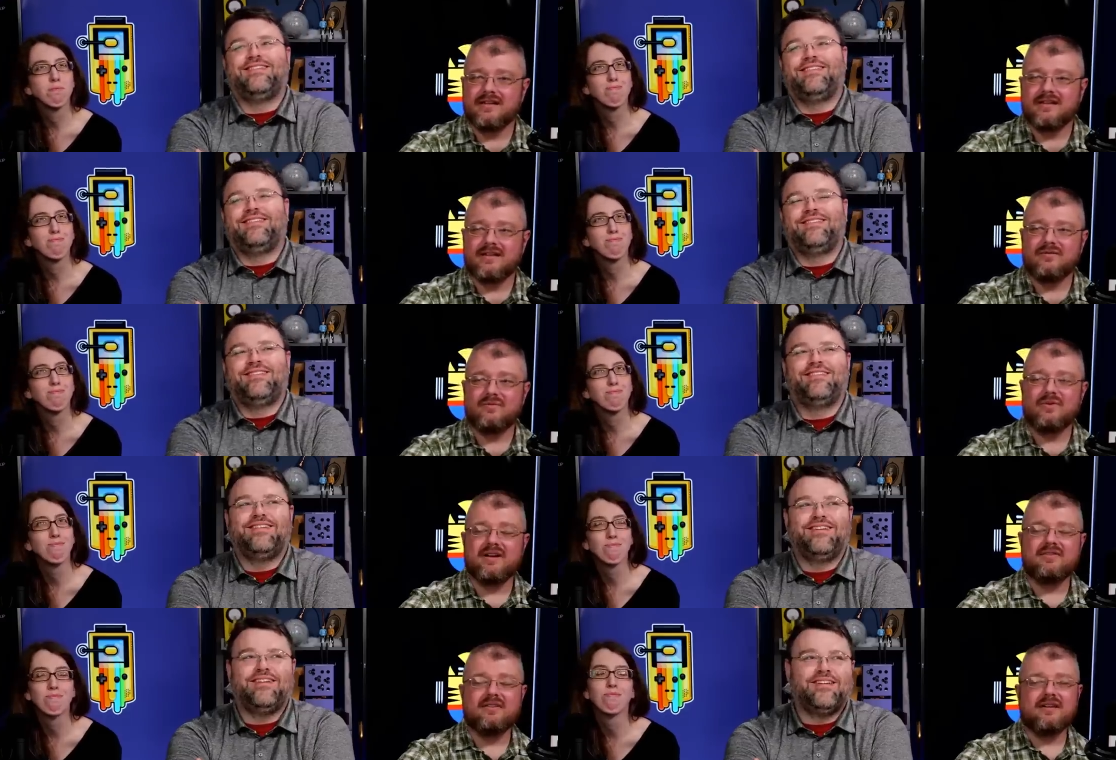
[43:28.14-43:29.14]
Speaker 1: Mm-hmm.
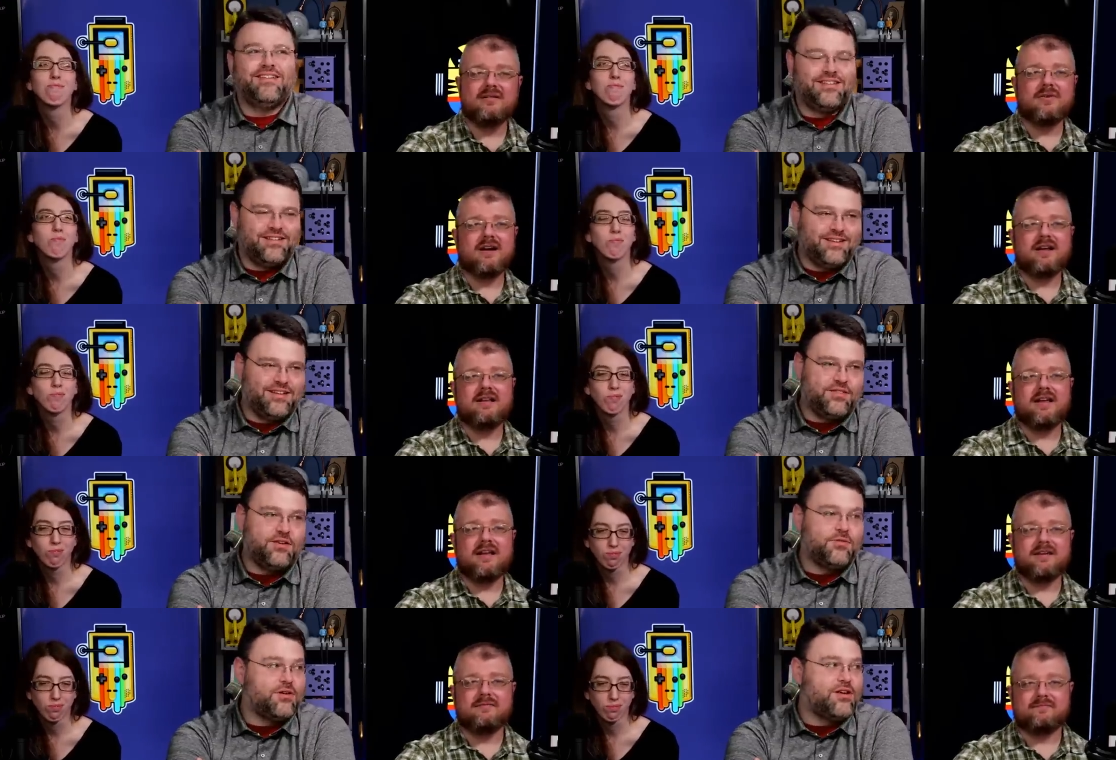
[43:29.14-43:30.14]
we had thalidomide. And
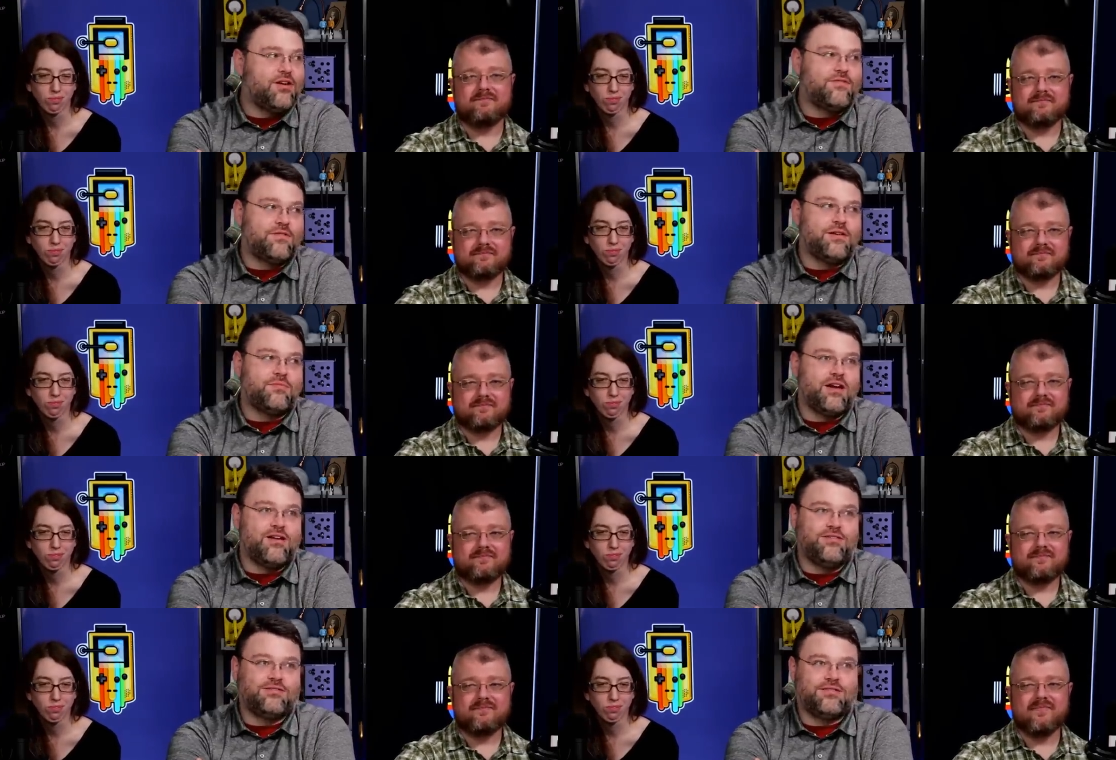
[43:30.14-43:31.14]
thought you were
Speaker 2: going to go for
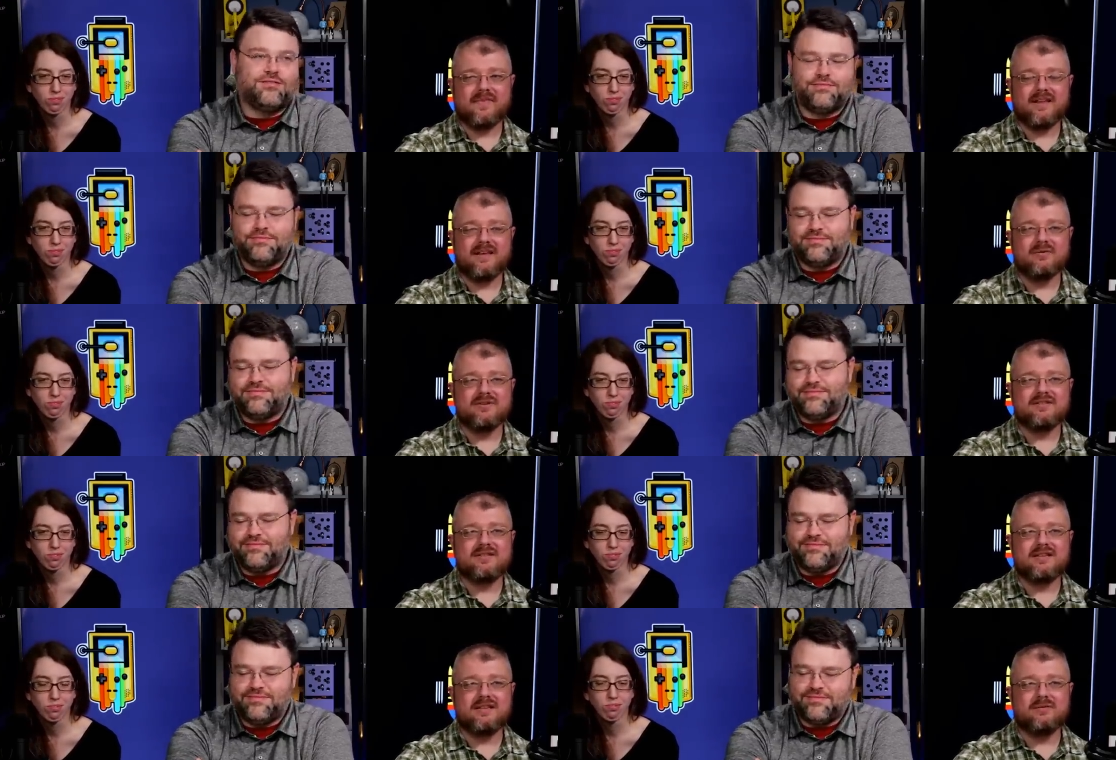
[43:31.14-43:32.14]
MK Ultra.
Speaker 1: It
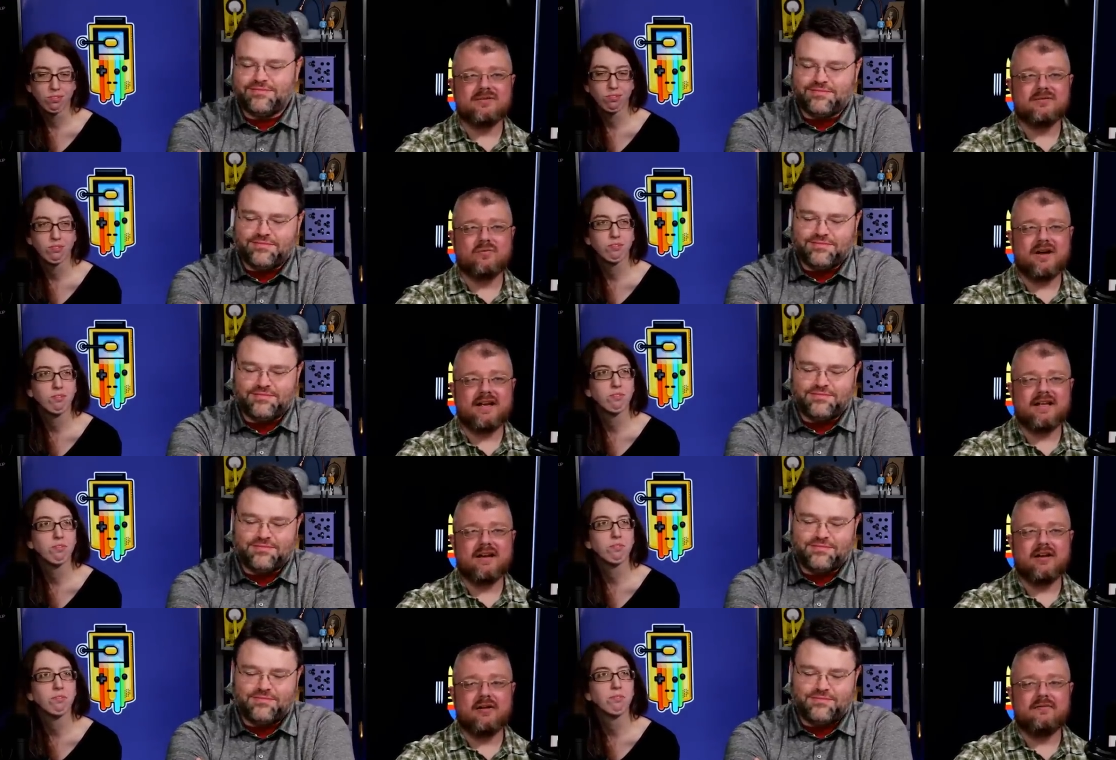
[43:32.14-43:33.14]
was the it was a
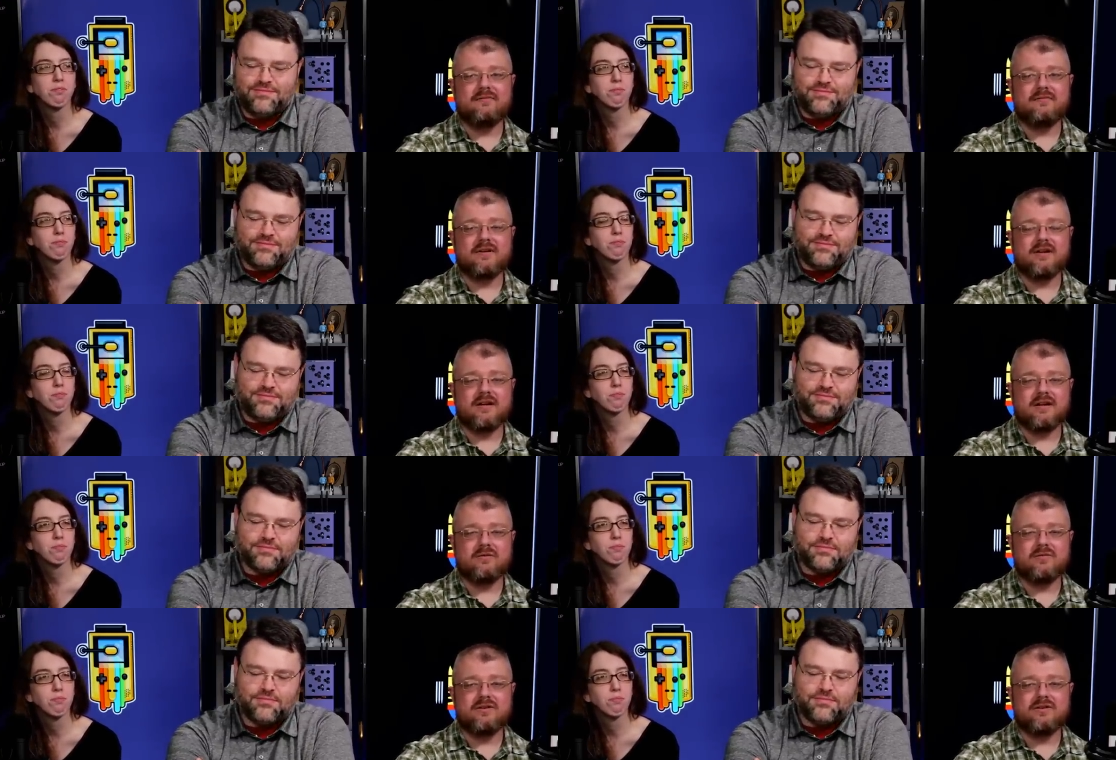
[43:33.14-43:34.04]
way of uh,